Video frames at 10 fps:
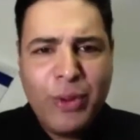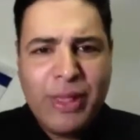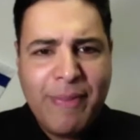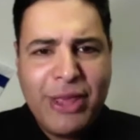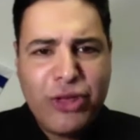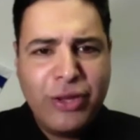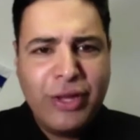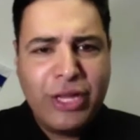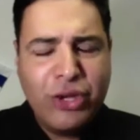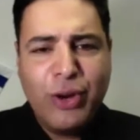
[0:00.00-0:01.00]
it's
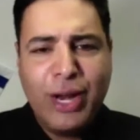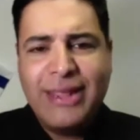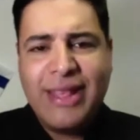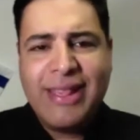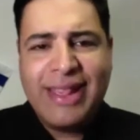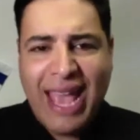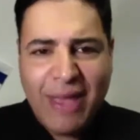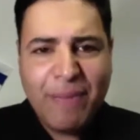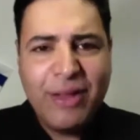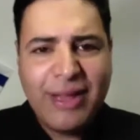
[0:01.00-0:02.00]
mentioned that you're a
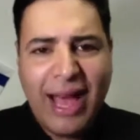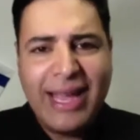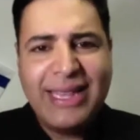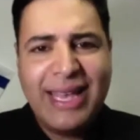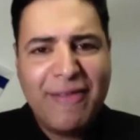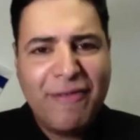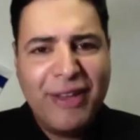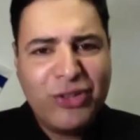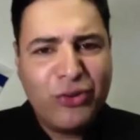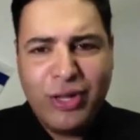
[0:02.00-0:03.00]
disabled IDF
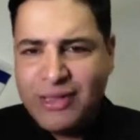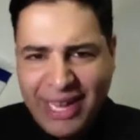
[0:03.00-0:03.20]
veteran.